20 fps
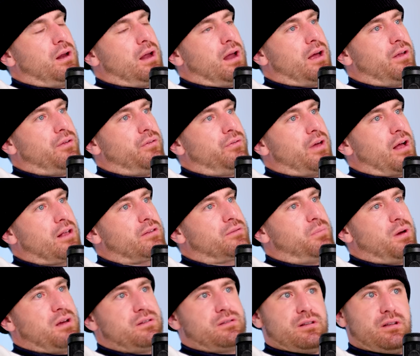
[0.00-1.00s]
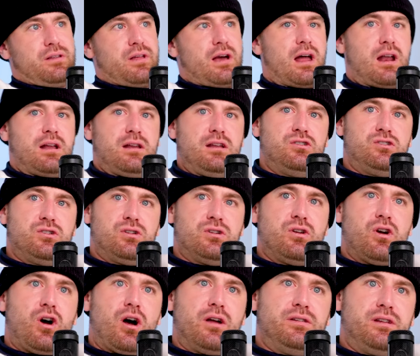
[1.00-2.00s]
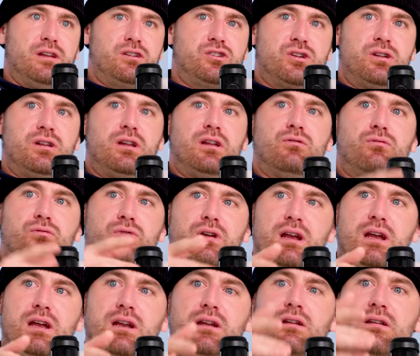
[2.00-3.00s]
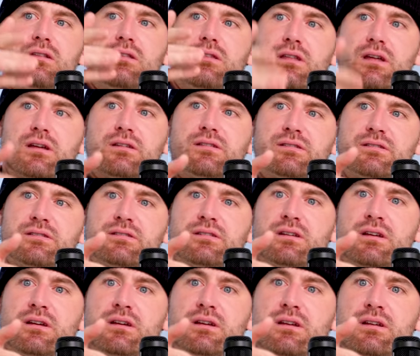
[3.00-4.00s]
and that's basically that. I need you to audition and read this